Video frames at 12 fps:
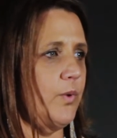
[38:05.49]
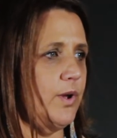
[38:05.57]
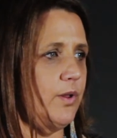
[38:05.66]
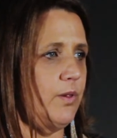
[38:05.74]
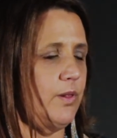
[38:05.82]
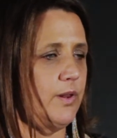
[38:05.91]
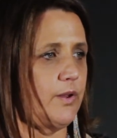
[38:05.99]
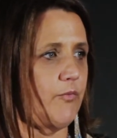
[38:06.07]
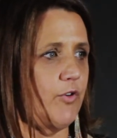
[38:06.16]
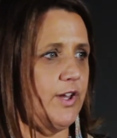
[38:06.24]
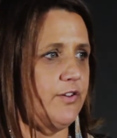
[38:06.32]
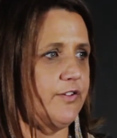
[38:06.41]
will
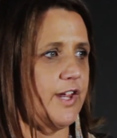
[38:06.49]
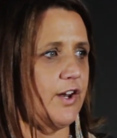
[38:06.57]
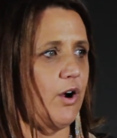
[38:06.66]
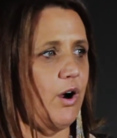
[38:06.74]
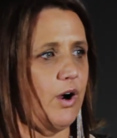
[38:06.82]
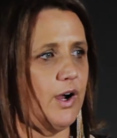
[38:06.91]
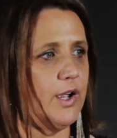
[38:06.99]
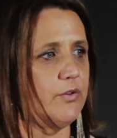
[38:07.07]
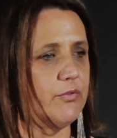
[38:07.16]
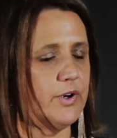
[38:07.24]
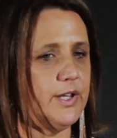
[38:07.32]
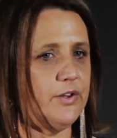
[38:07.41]
get a higher
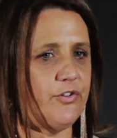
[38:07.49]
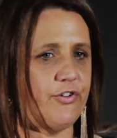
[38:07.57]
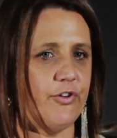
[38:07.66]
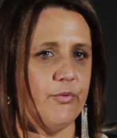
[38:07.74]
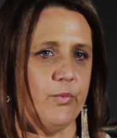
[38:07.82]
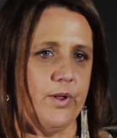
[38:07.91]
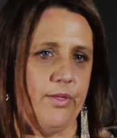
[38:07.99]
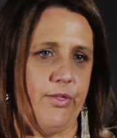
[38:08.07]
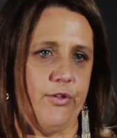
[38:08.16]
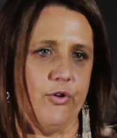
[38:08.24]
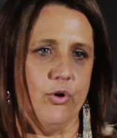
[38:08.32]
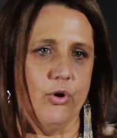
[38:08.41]
reach
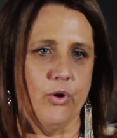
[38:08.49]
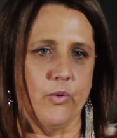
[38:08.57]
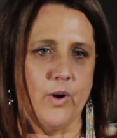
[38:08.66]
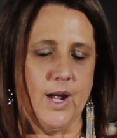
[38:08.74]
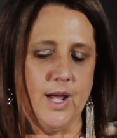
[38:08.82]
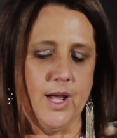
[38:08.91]
with your